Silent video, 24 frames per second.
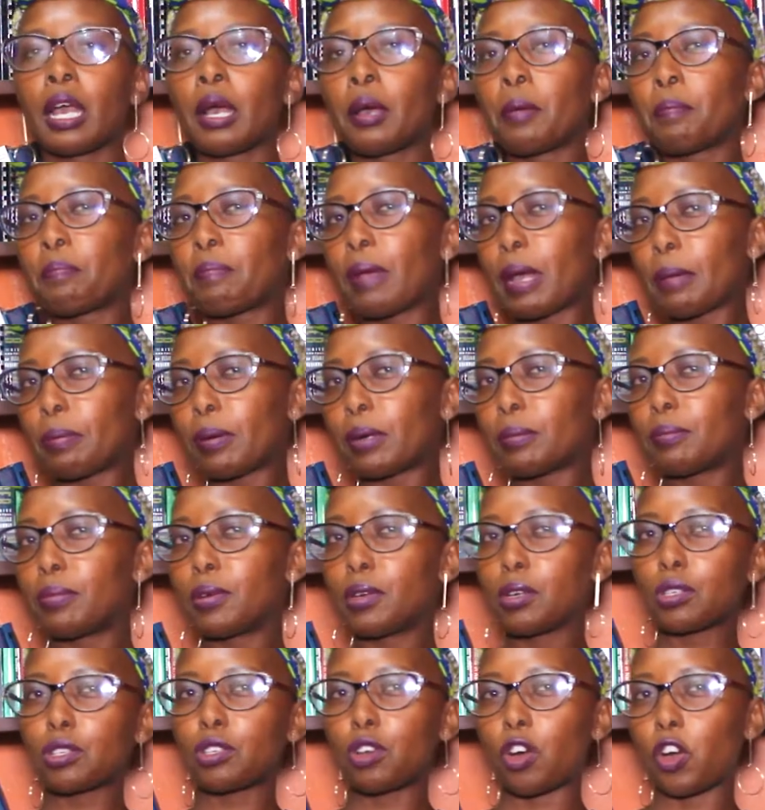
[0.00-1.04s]
Paper
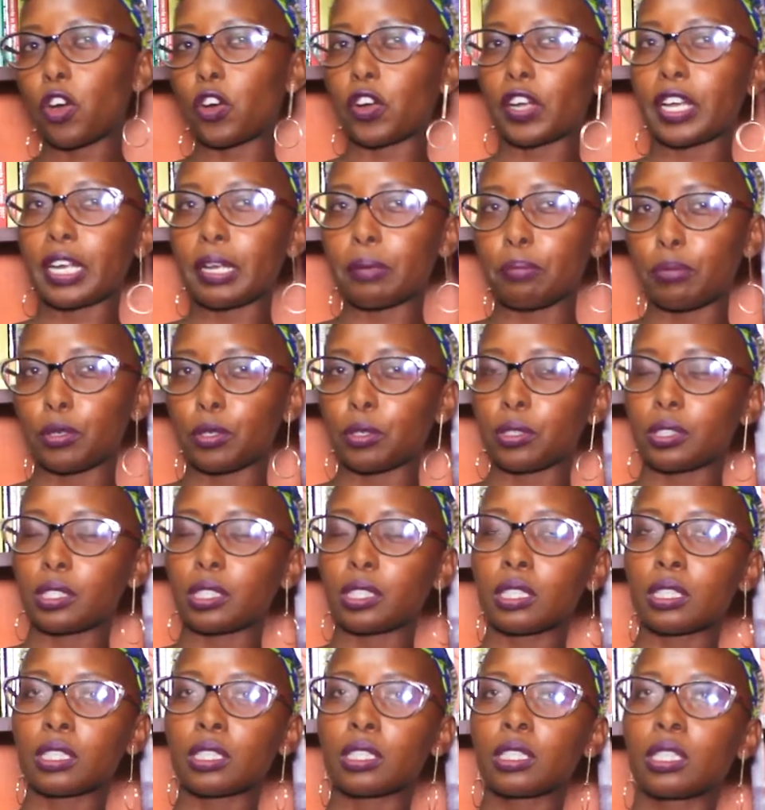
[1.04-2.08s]
books or
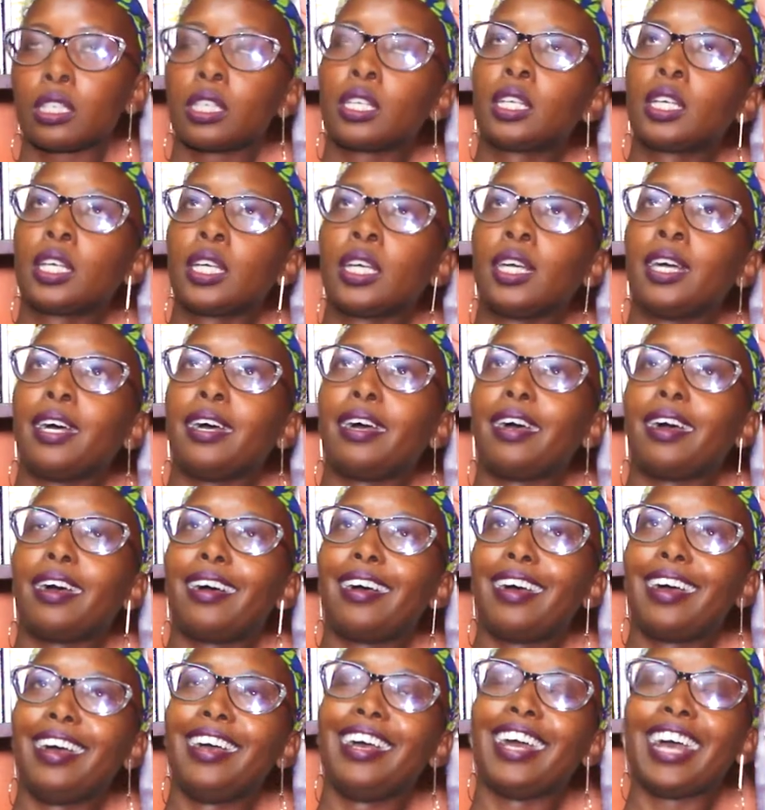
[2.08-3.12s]
ebooks?
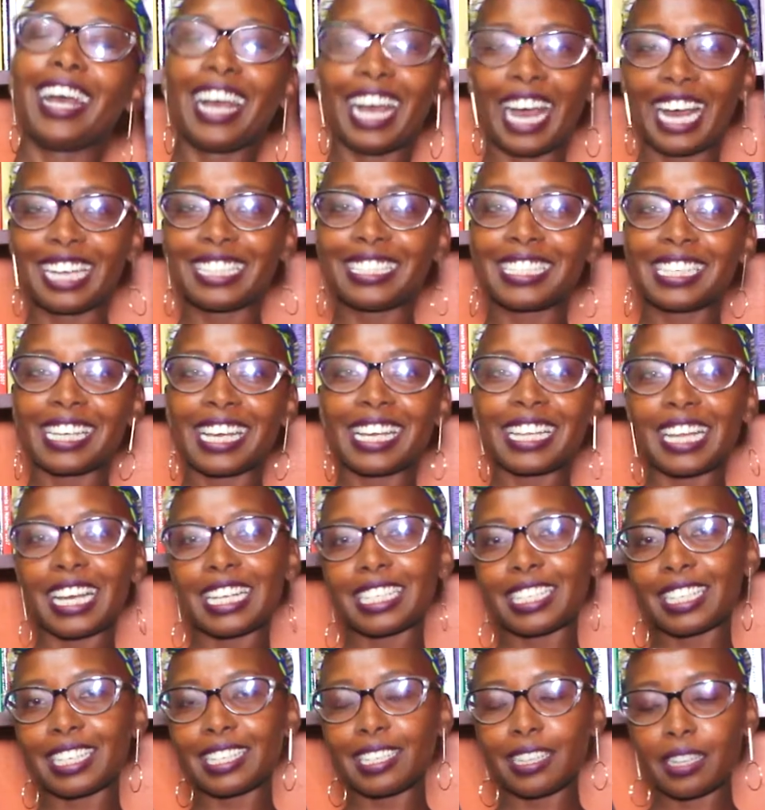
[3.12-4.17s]
I'd say that
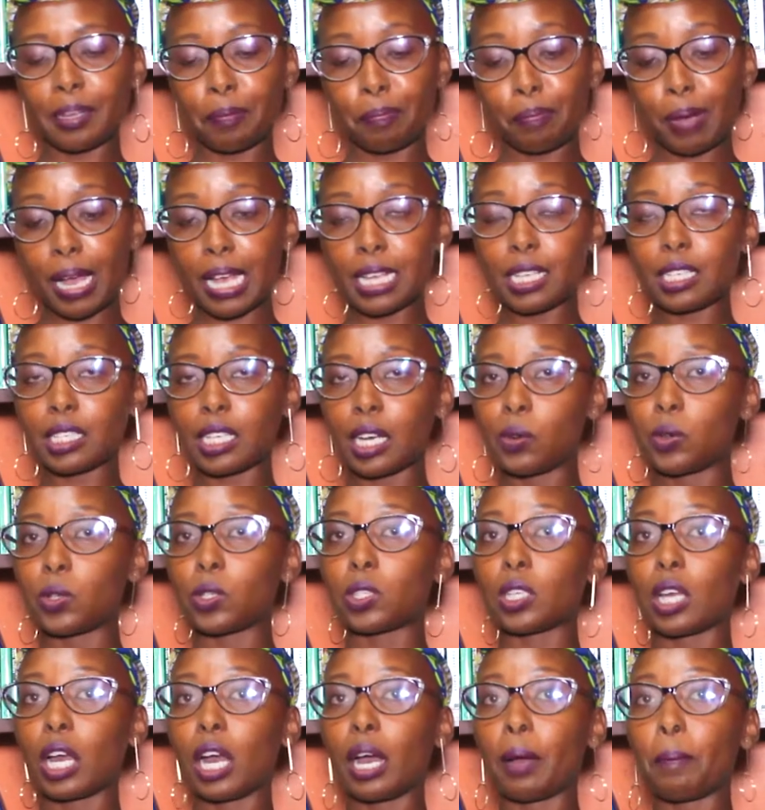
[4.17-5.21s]
in the past I was
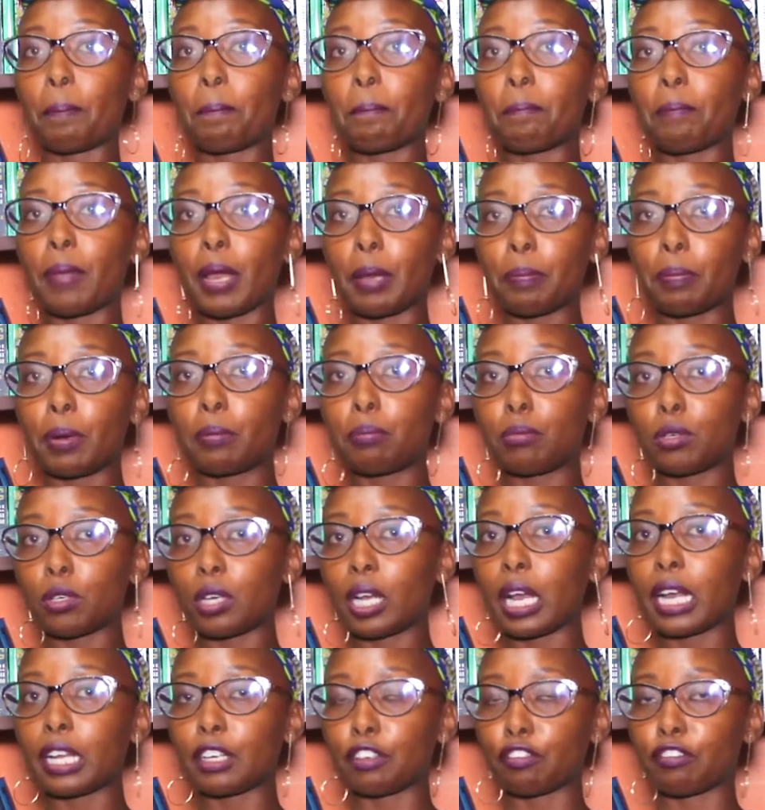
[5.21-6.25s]
a paper book
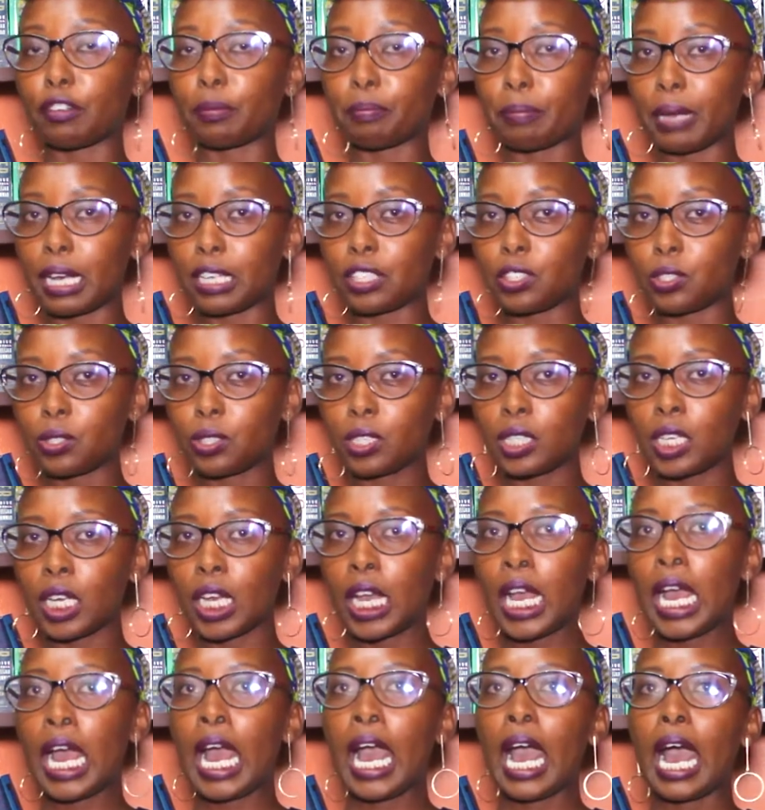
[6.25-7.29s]
kind of a person,
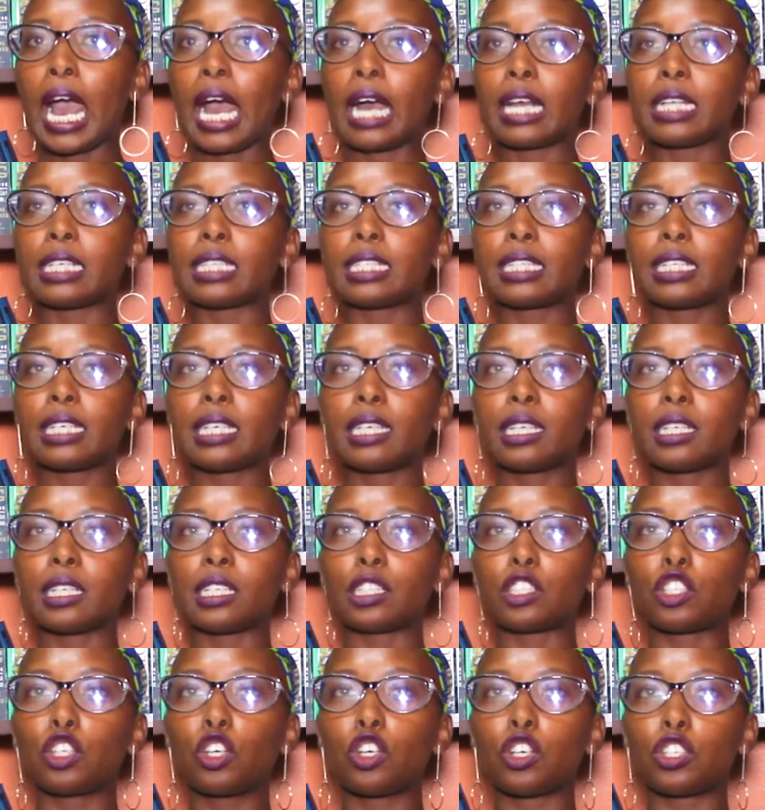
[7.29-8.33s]
until it
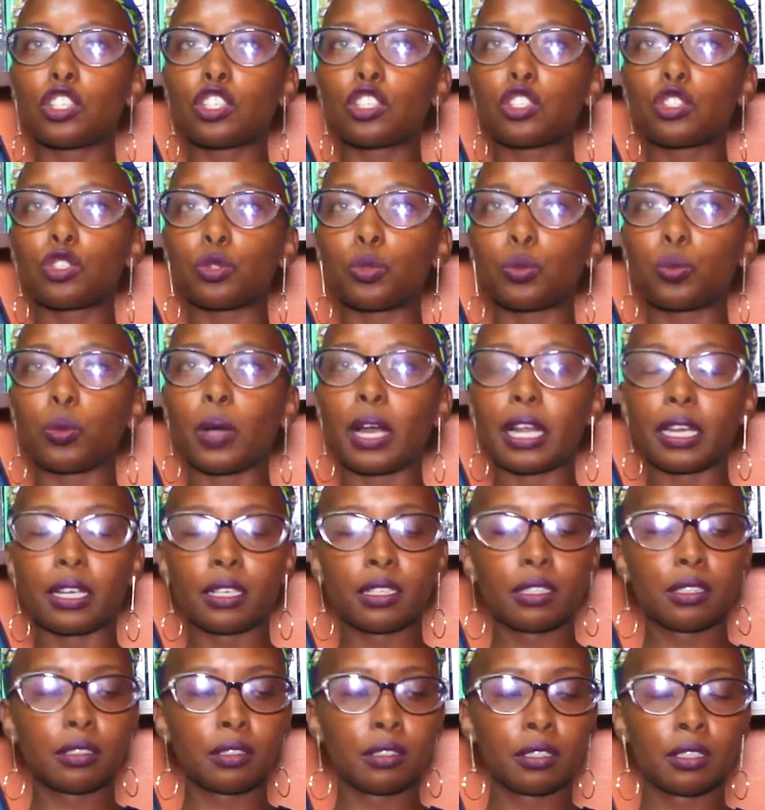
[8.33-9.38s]
got to one,
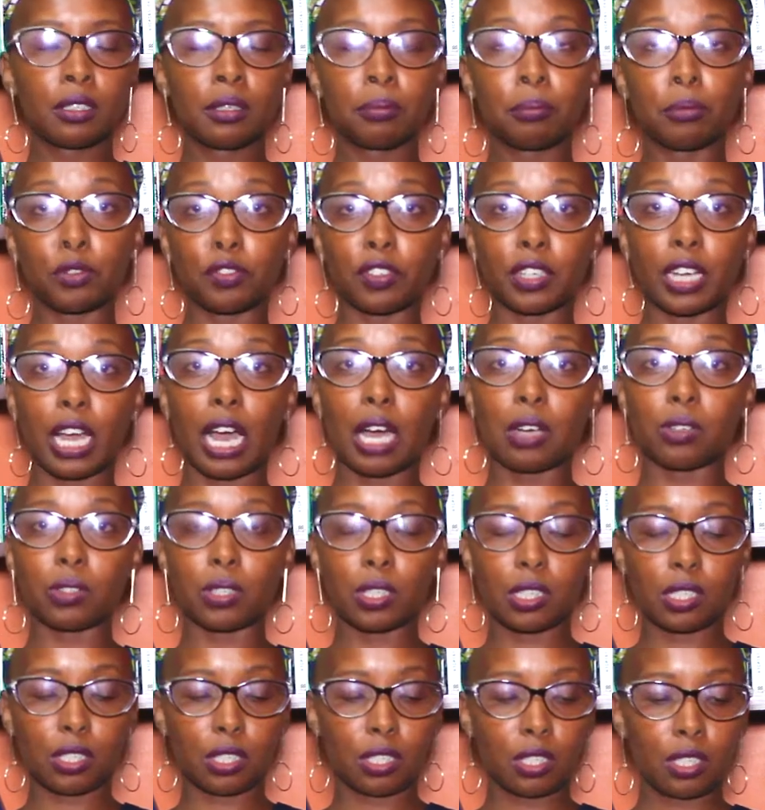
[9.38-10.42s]
moving
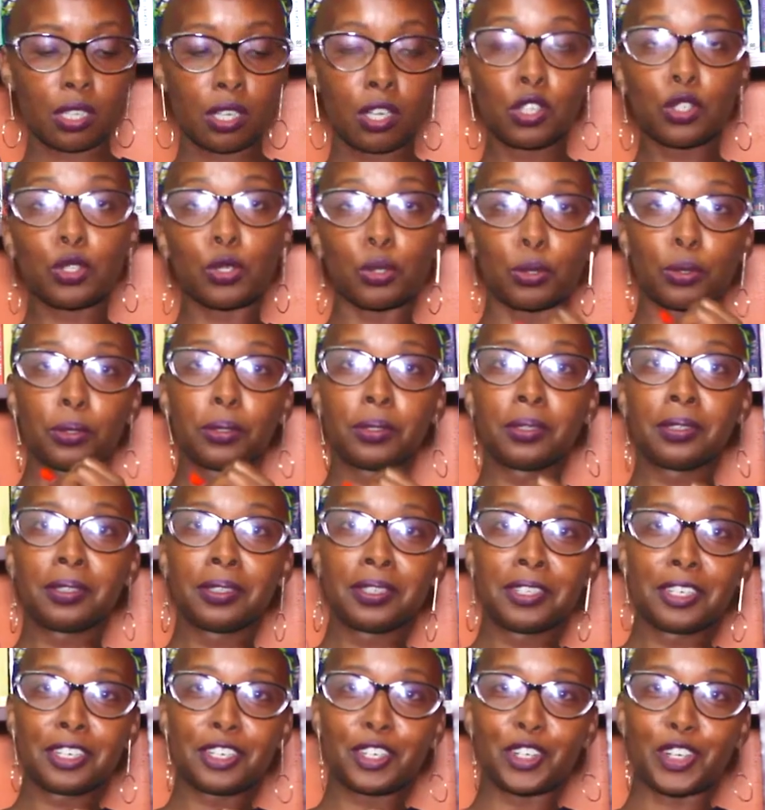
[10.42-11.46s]
houses, two,
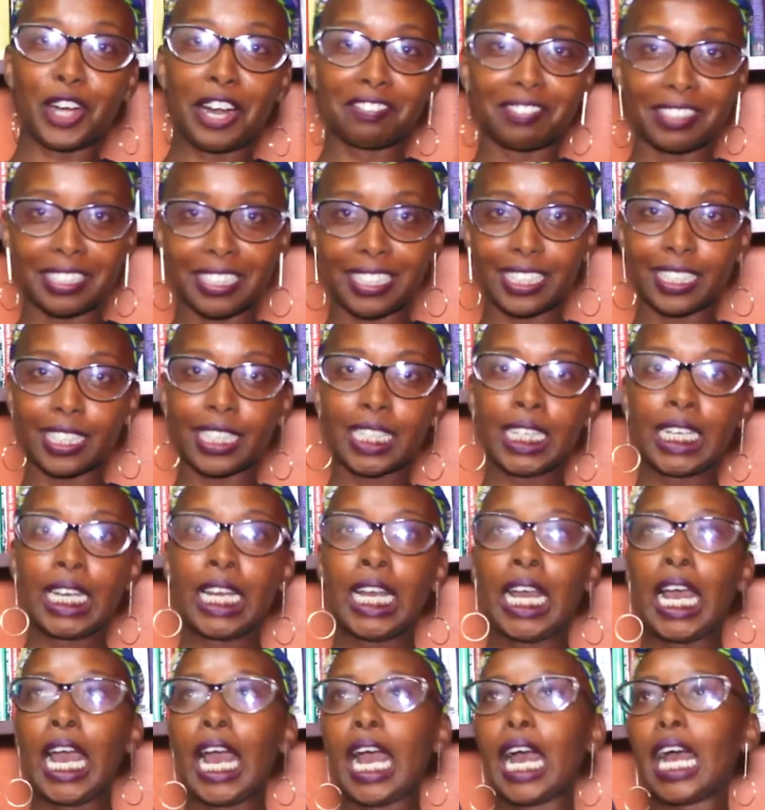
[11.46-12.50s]
traveling,
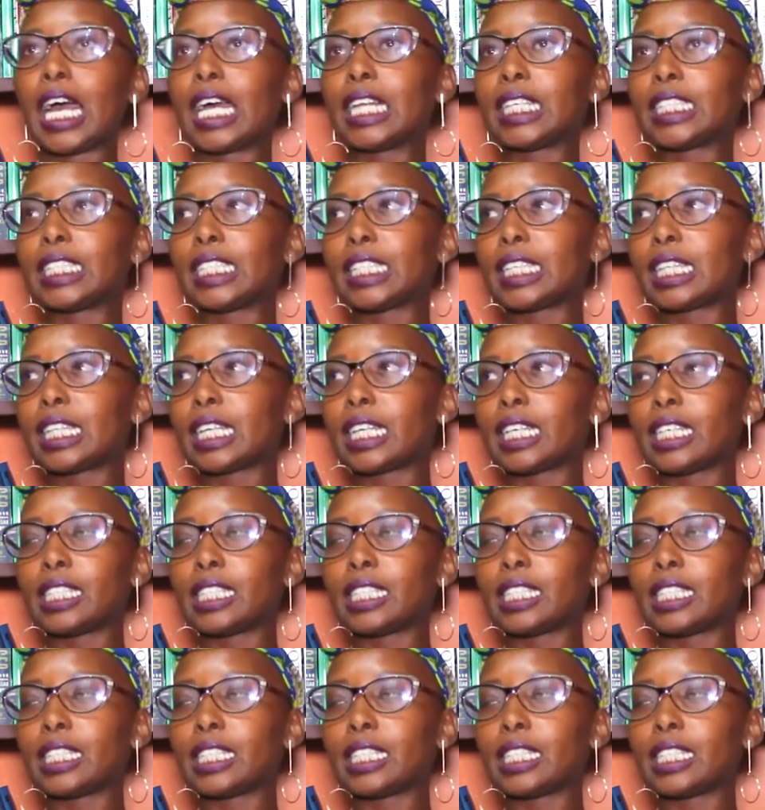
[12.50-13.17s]
and three,